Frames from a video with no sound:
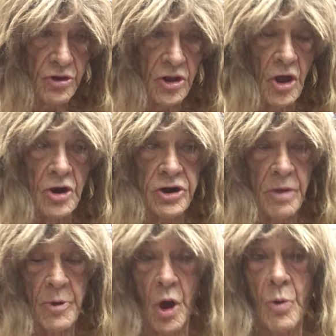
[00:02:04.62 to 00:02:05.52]
a long
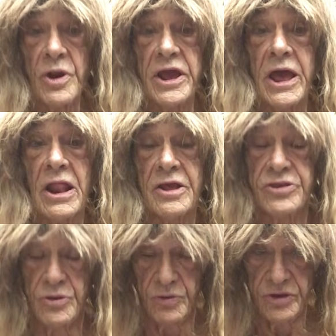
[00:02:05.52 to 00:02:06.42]
time ago when the
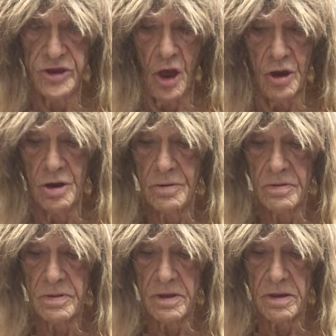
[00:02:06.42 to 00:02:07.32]
galaxy was young,
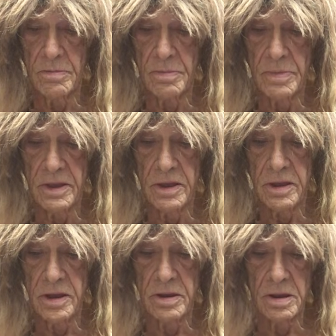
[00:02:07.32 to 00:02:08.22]

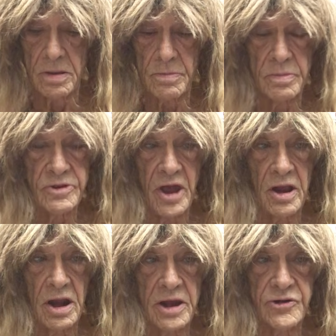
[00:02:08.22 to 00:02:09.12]
a
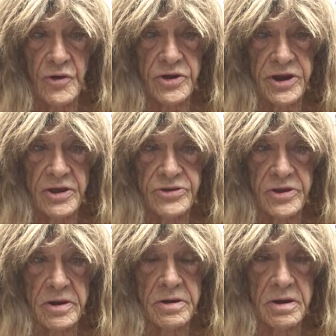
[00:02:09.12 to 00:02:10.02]
dielectric test
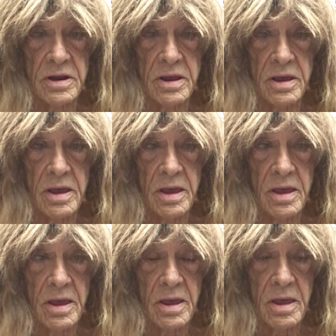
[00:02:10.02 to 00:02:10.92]
set
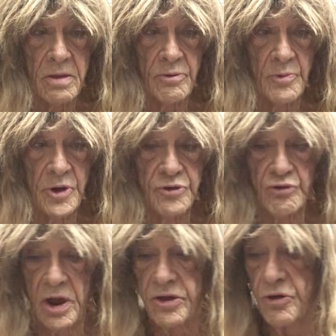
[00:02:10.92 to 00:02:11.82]
from a
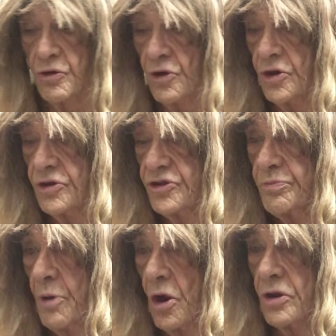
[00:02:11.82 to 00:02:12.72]
direct current
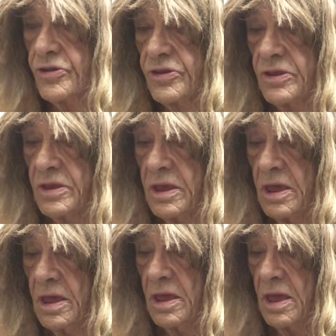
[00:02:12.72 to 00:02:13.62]
sparks,
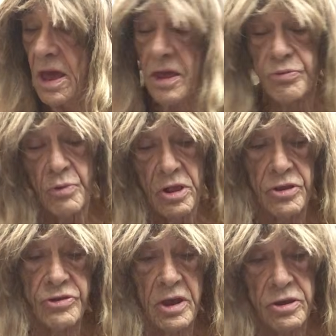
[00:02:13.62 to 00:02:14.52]
as well
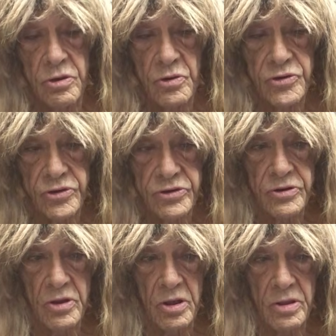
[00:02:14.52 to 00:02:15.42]
as I used
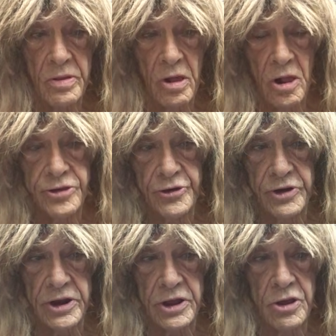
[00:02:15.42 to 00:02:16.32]

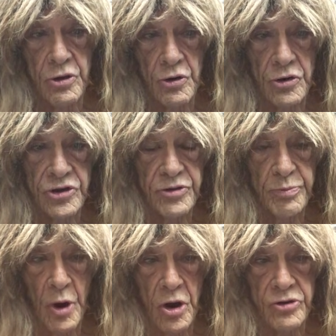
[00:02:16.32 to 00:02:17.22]
alternating current
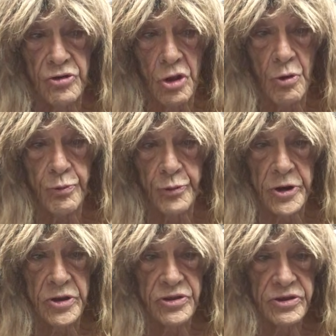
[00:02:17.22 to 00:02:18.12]
sparks, low
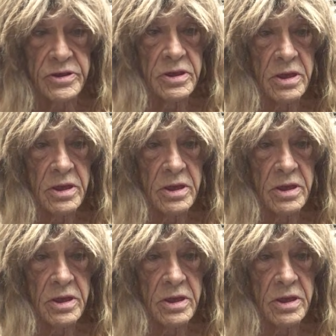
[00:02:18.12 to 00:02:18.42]
frequency,